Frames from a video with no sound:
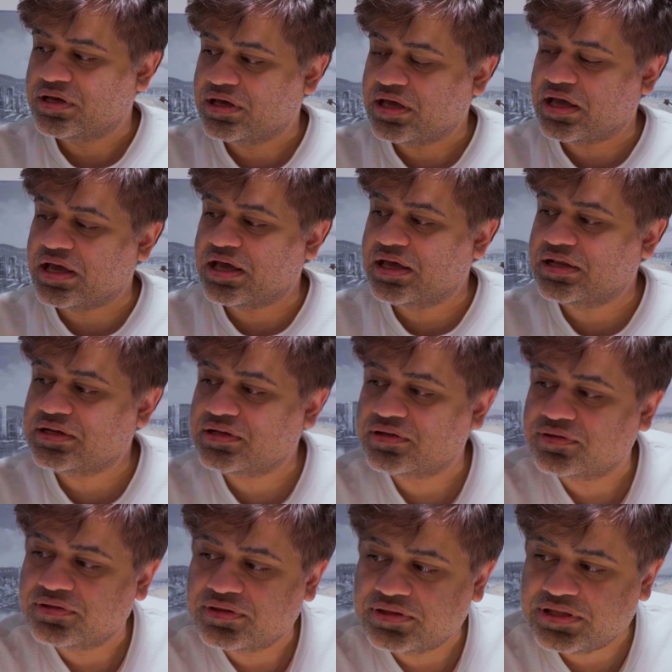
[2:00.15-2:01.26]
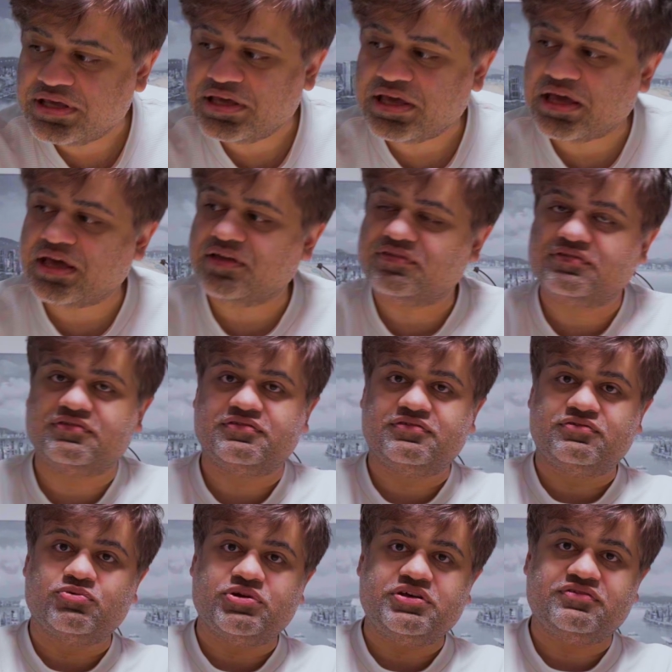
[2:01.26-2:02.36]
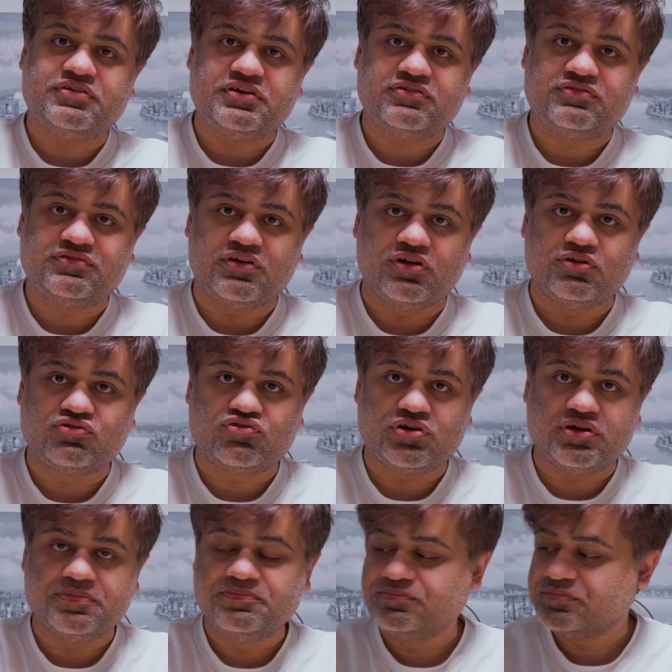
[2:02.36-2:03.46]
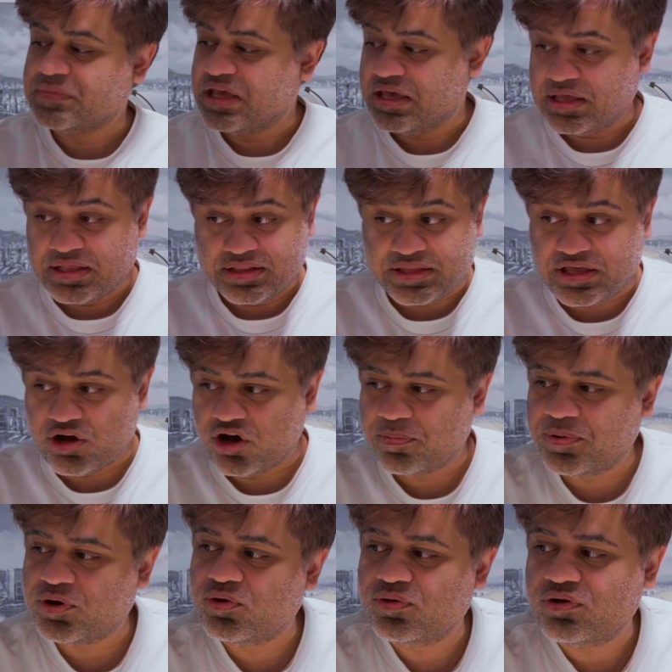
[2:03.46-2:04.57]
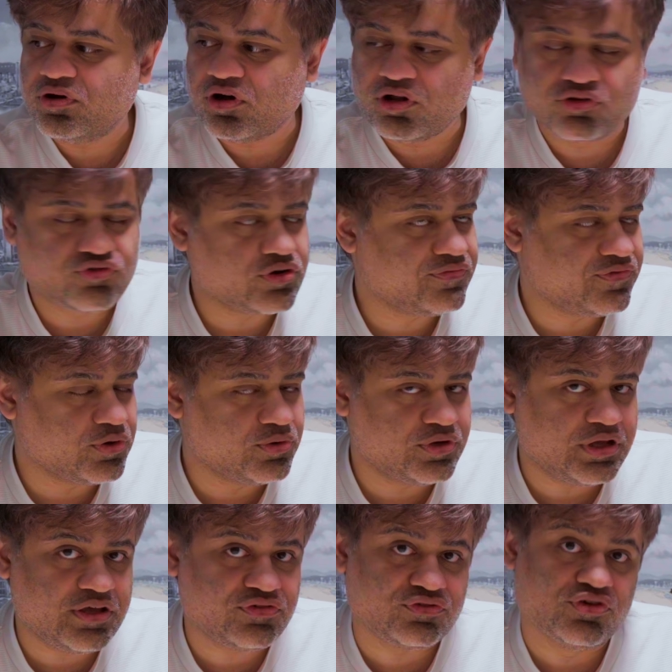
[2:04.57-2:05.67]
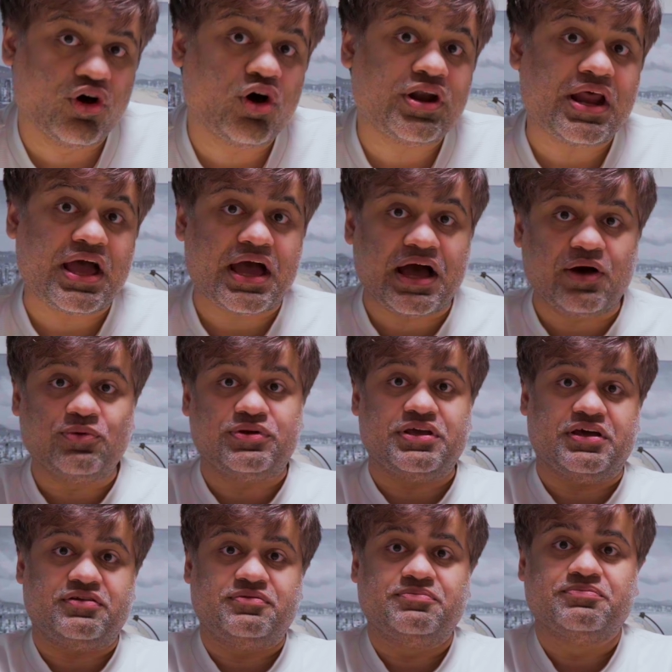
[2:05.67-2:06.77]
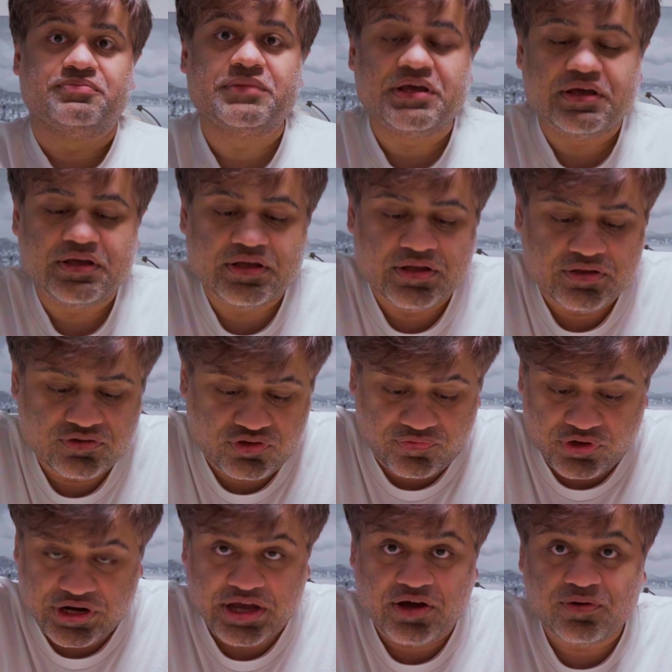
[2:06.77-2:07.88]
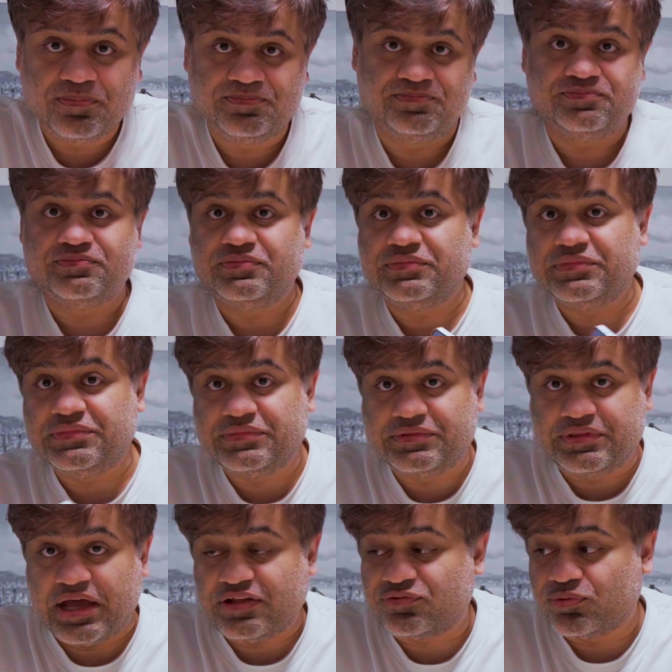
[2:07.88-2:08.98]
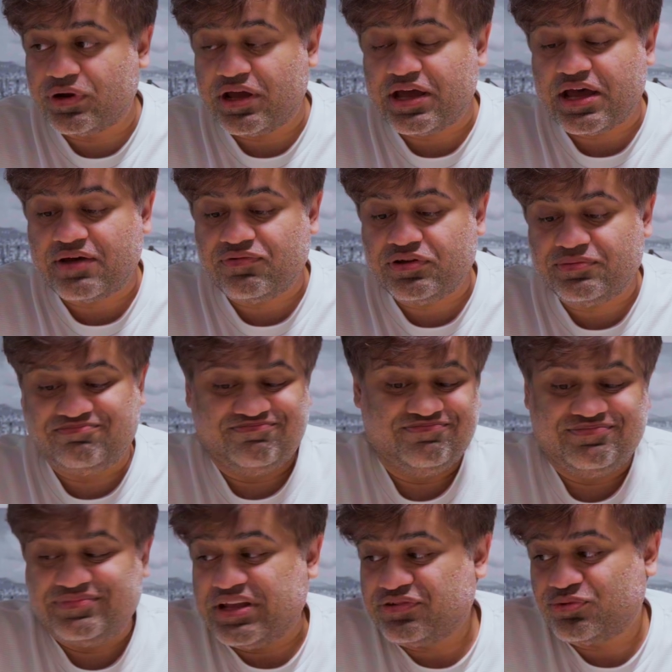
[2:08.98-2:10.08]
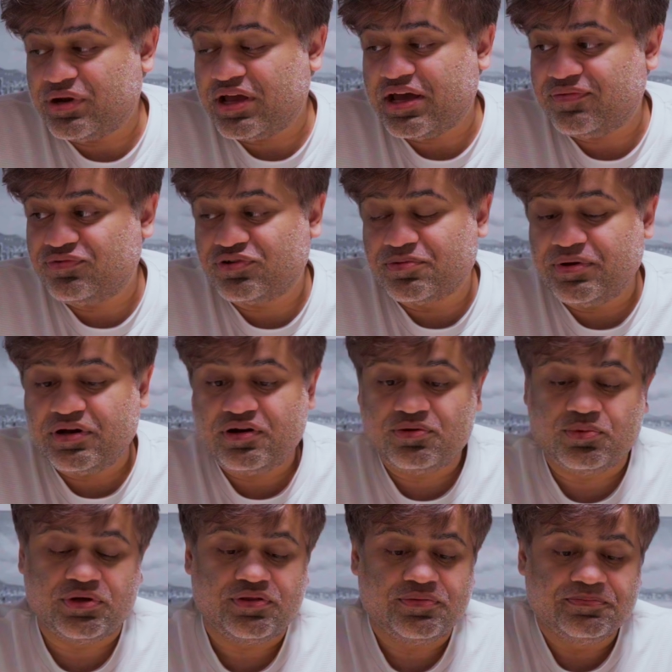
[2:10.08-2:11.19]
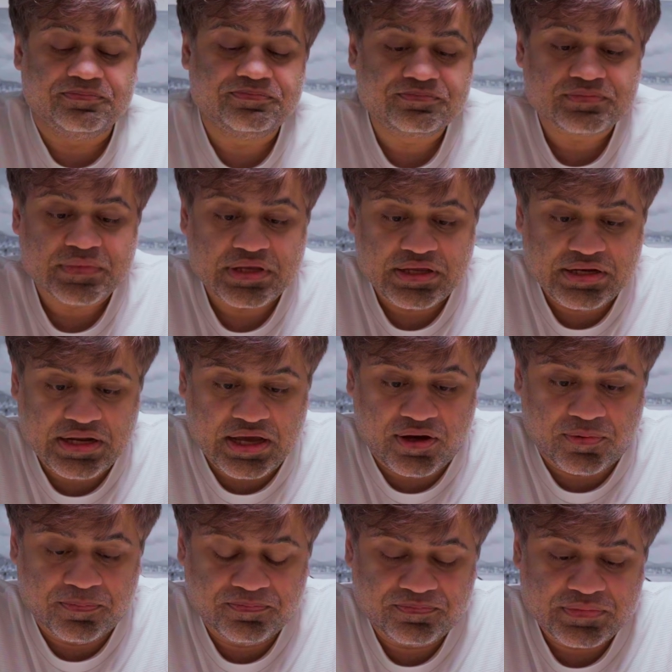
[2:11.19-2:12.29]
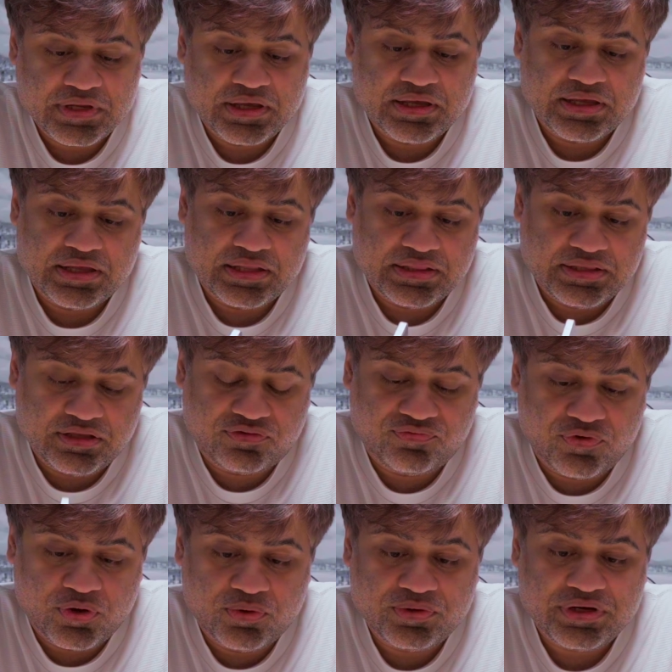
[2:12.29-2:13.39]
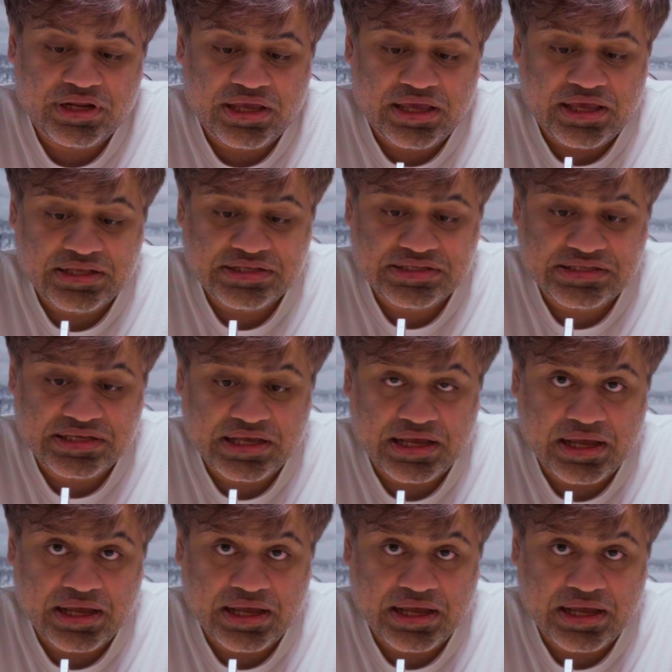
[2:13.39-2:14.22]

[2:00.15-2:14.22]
and the S26 Ultra. The Oppo Ultra phone is not out yet. So for now, that's what I have to compare it with. Now, this phone is